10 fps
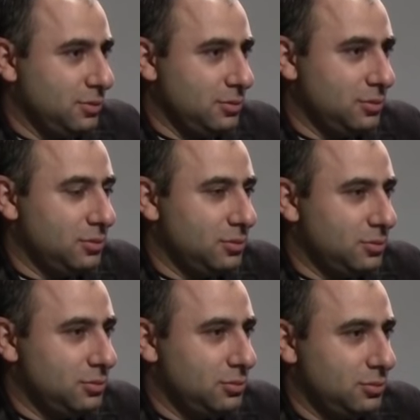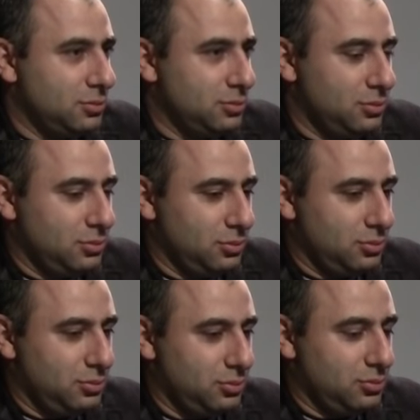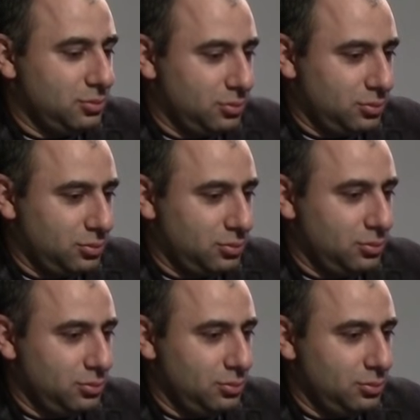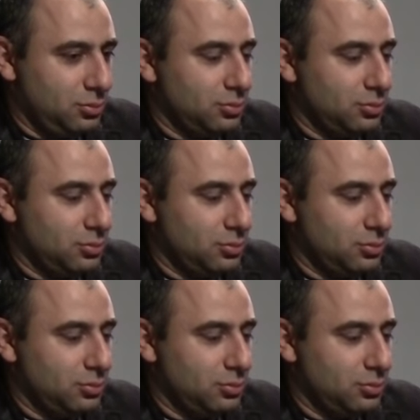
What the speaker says: [no speech]